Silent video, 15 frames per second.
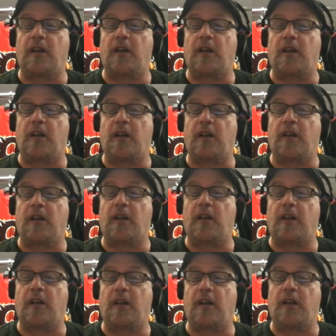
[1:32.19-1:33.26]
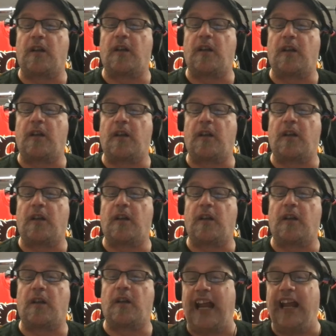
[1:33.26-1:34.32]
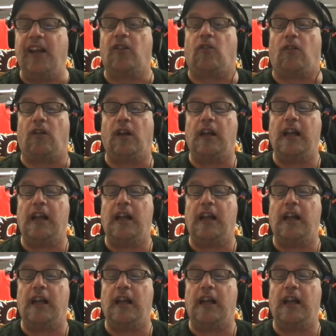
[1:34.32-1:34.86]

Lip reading: He was outside of his net a little bit, but Brandon Hagel